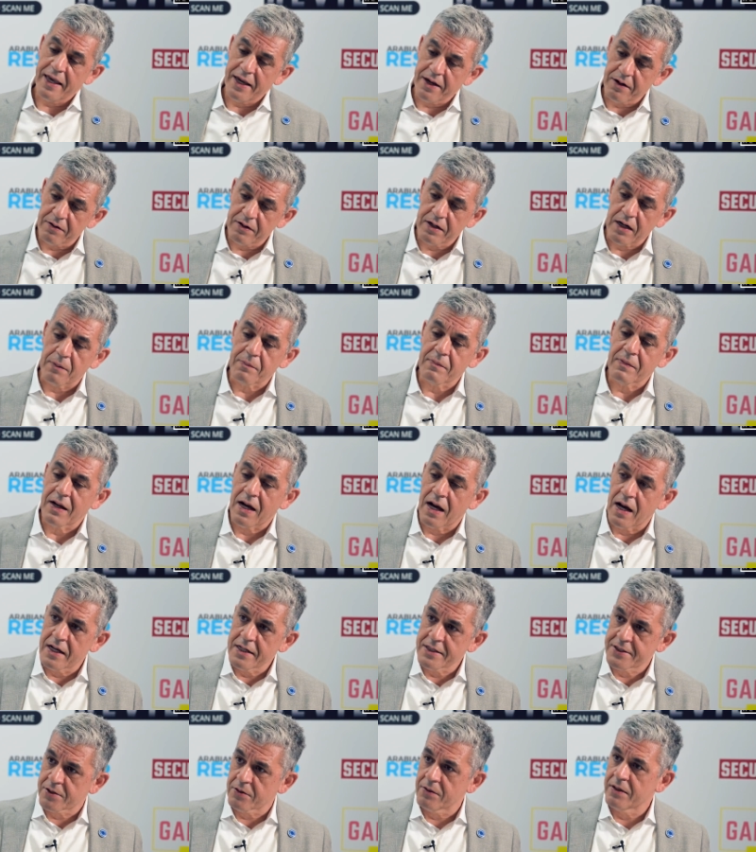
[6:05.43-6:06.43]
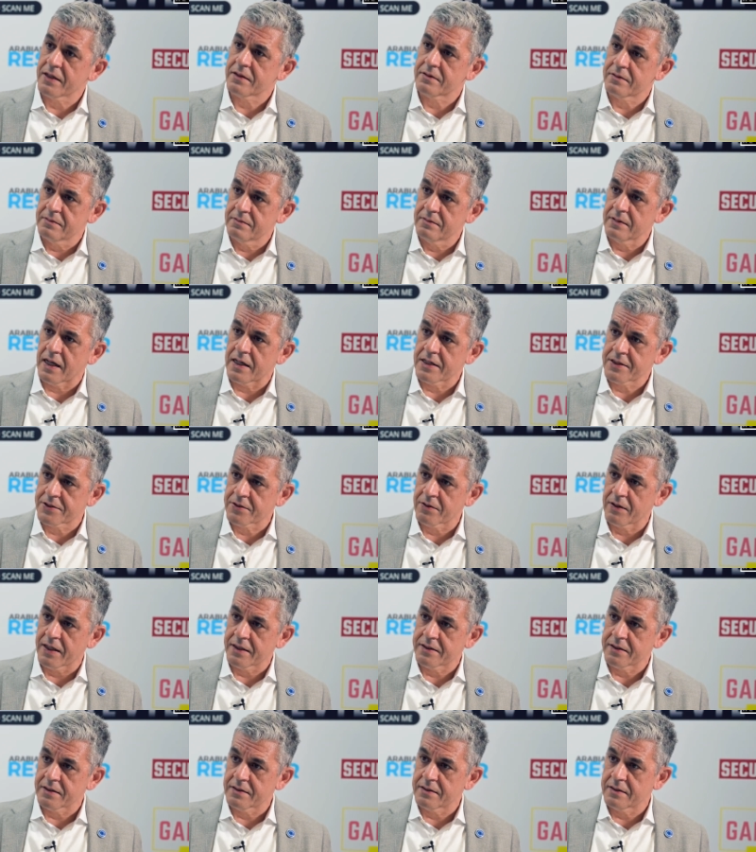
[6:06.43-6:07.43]
ergo isolate,
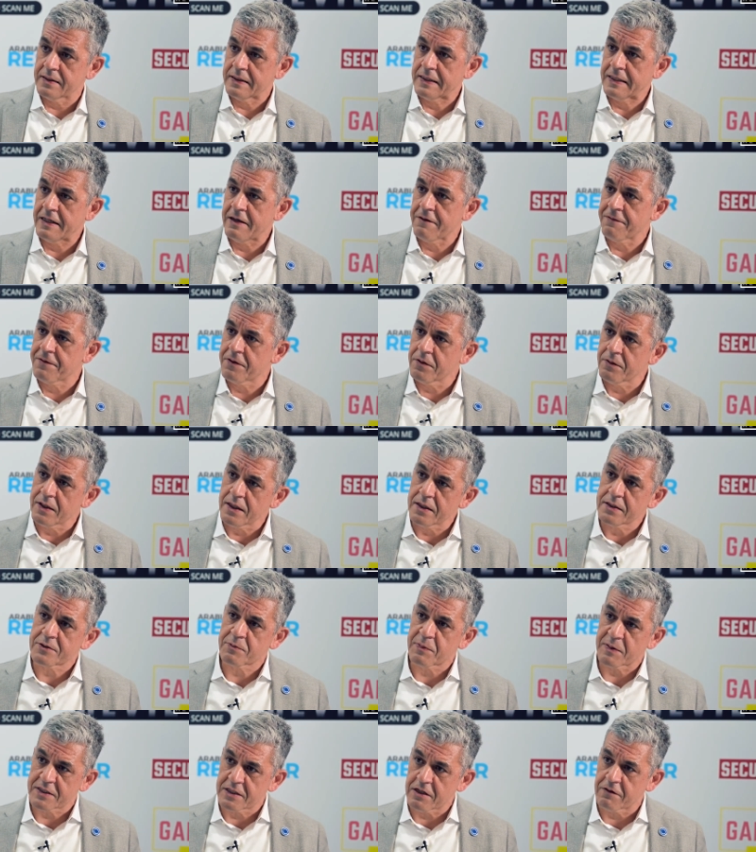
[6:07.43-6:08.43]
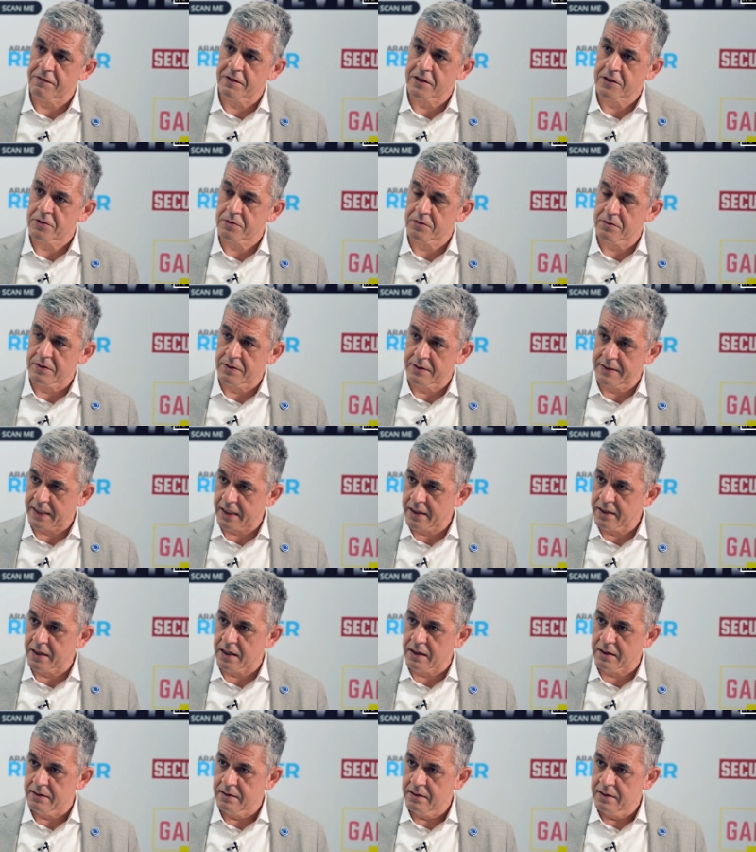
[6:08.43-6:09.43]
isolate it. If you need specific
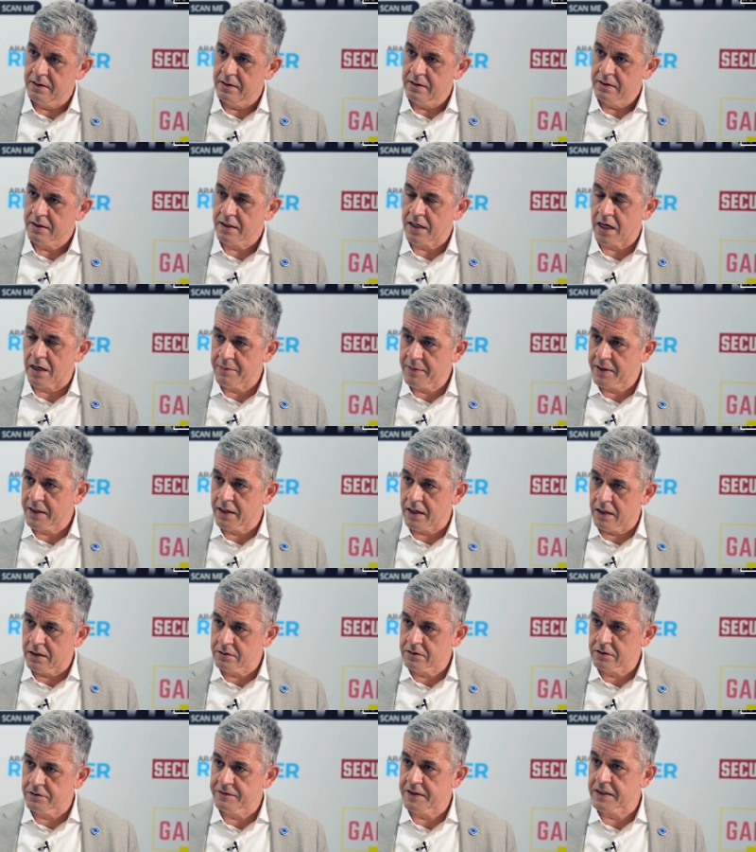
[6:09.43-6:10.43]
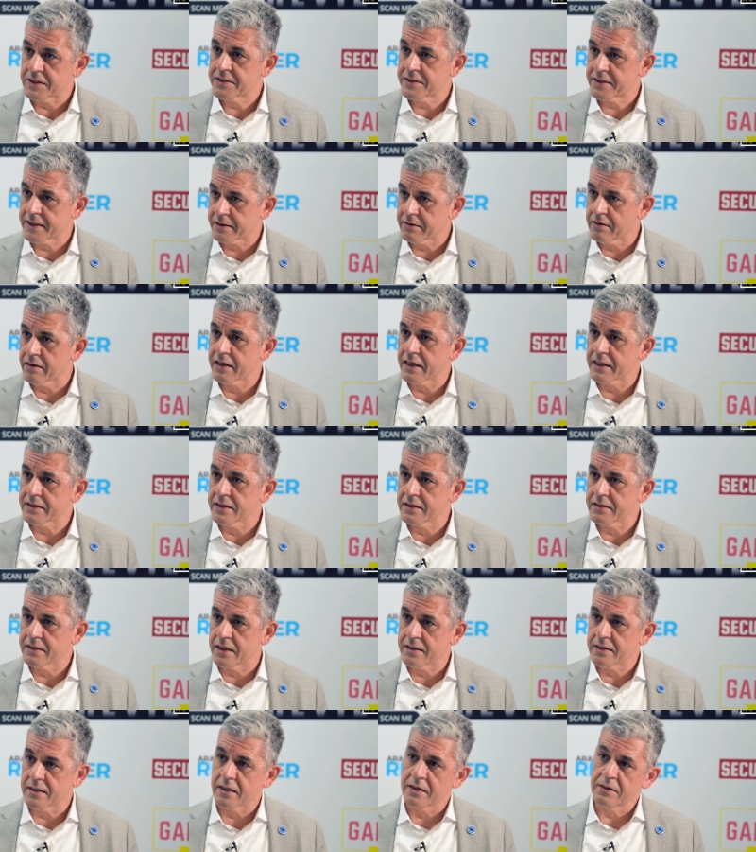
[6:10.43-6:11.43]
data coming out of that, segregate the
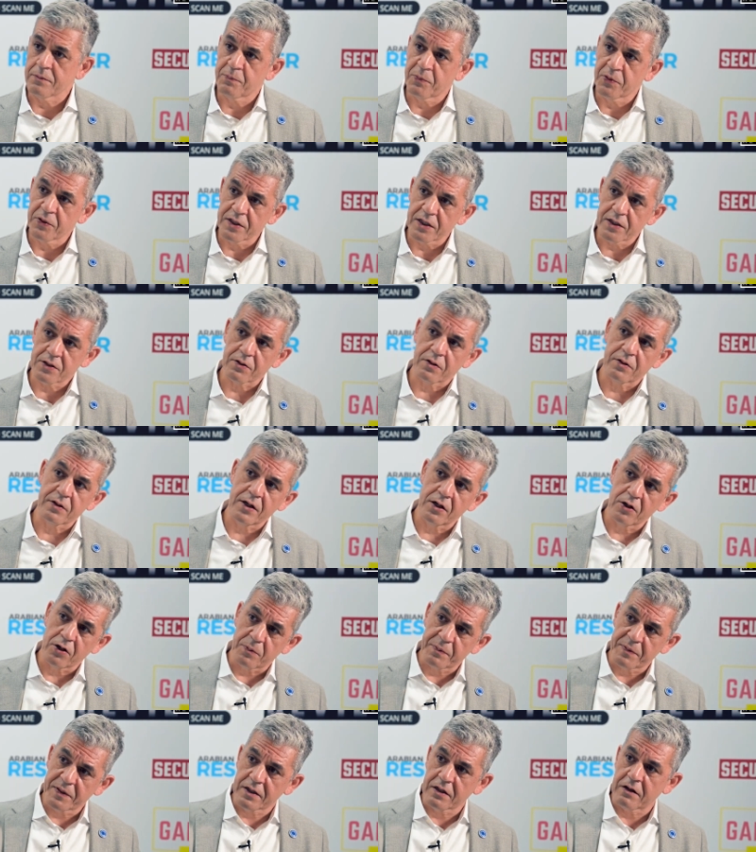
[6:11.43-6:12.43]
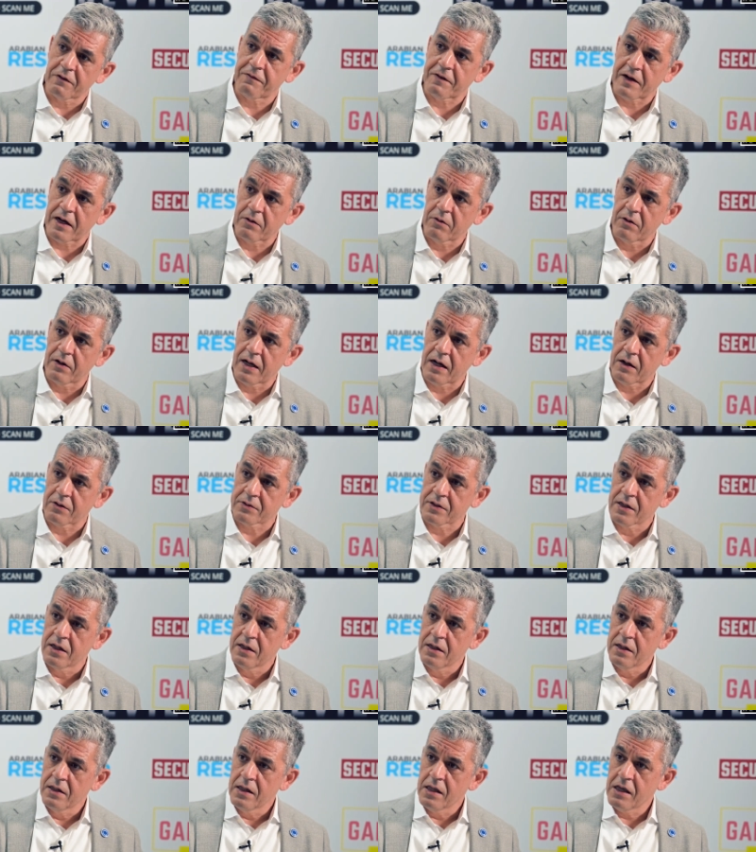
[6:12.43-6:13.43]
data and put it on an optical firewall out.
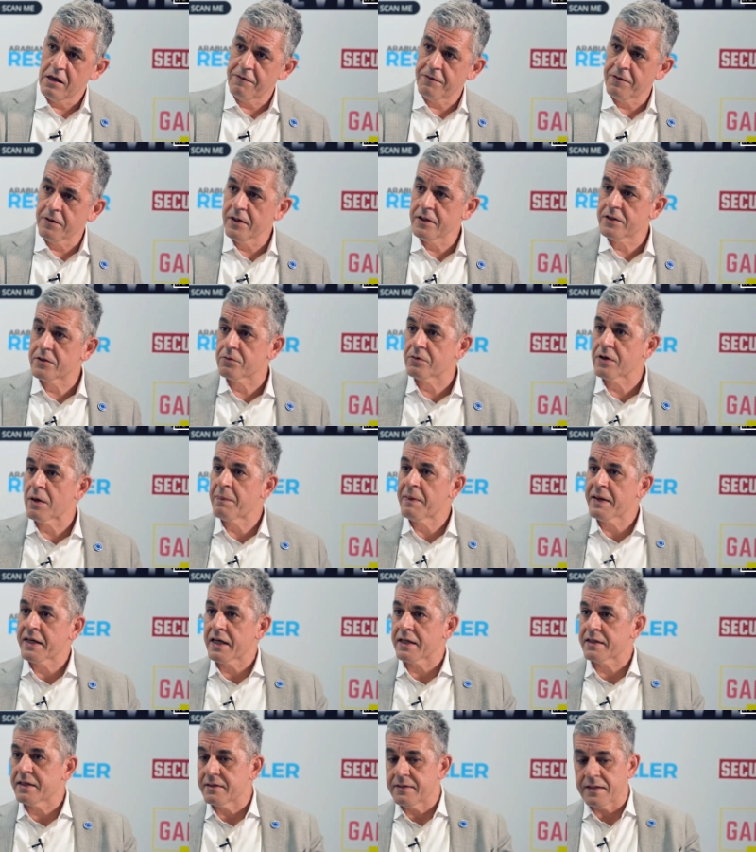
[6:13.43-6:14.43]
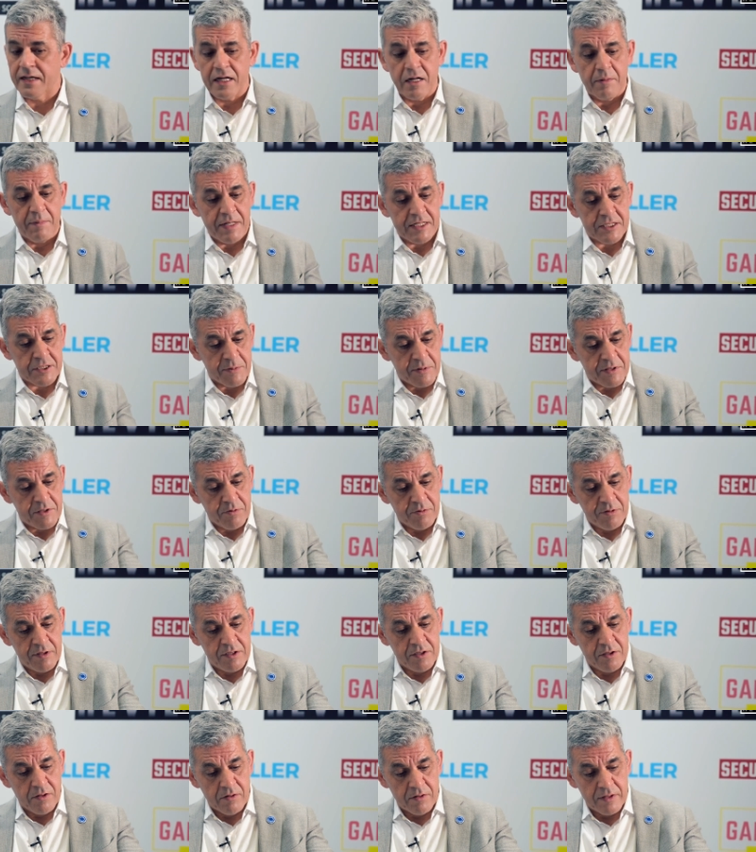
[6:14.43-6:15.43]
If you need to replicate a database
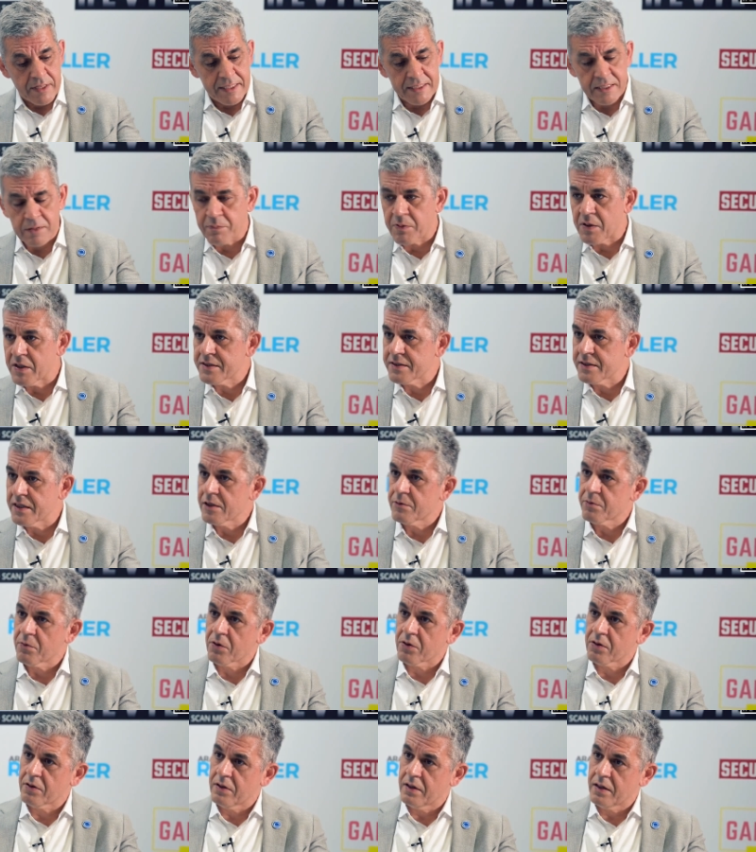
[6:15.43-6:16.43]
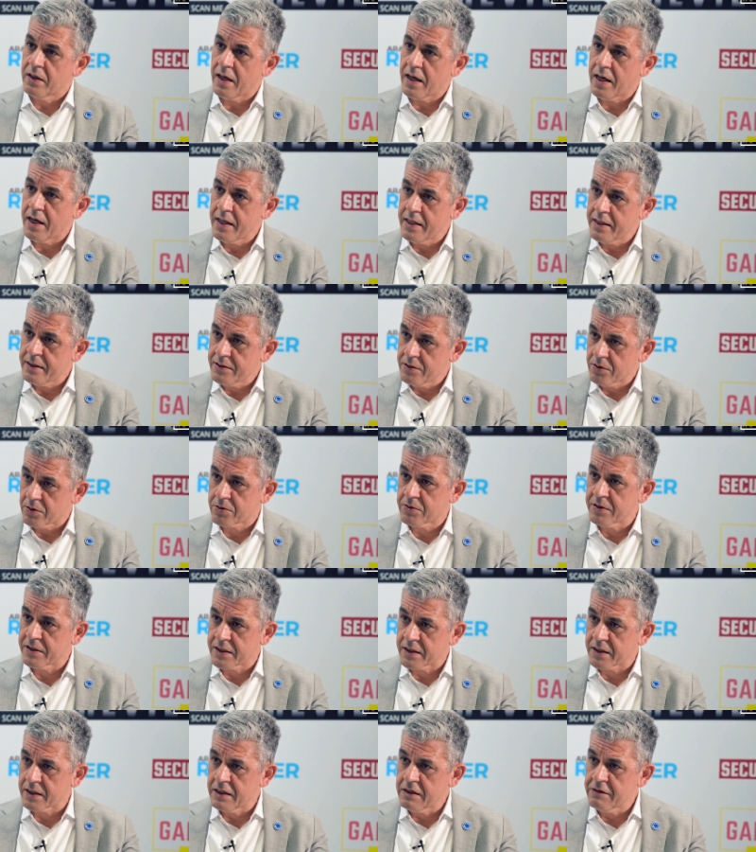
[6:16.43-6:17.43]
between your enterprise network and your
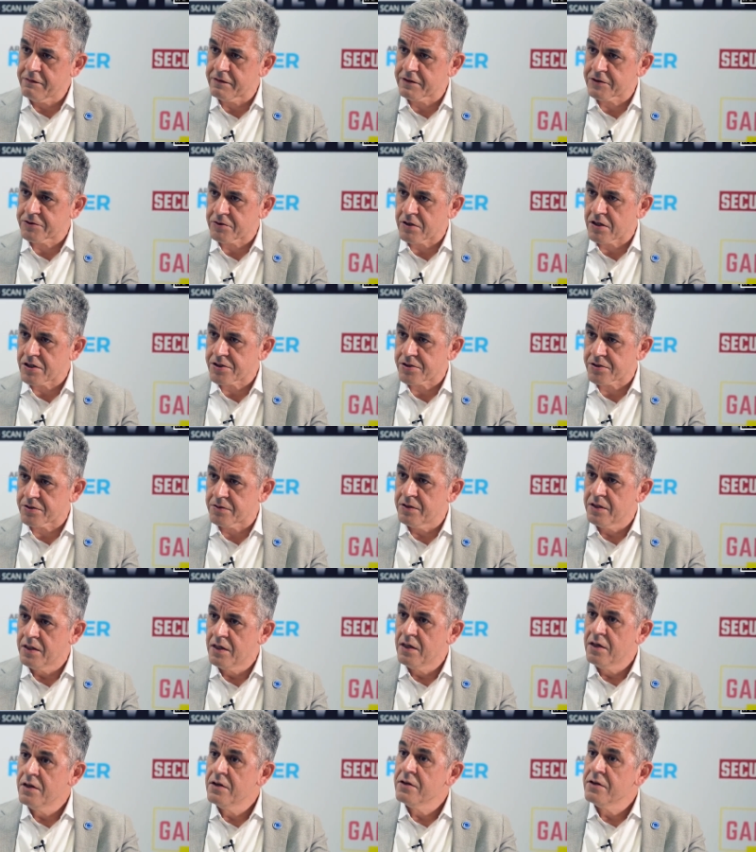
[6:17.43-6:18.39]
critical infrastructure,